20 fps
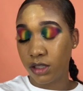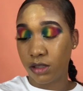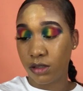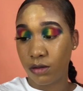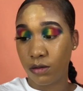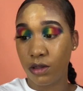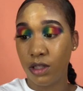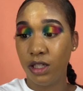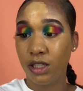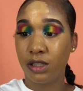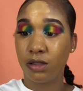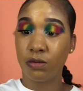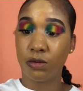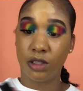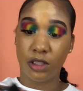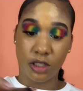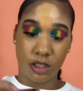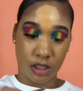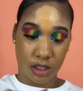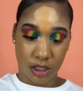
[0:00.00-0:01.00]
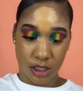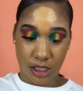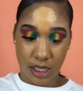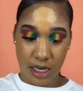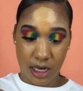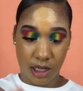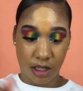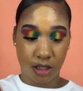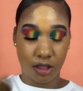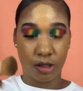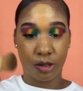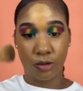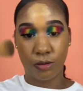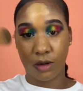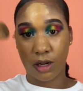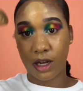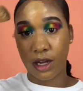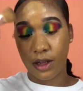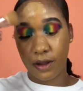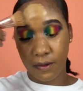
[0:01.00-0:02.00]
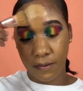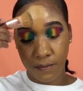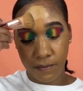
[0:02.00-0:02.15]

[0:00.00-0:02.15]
this one is entirely too light.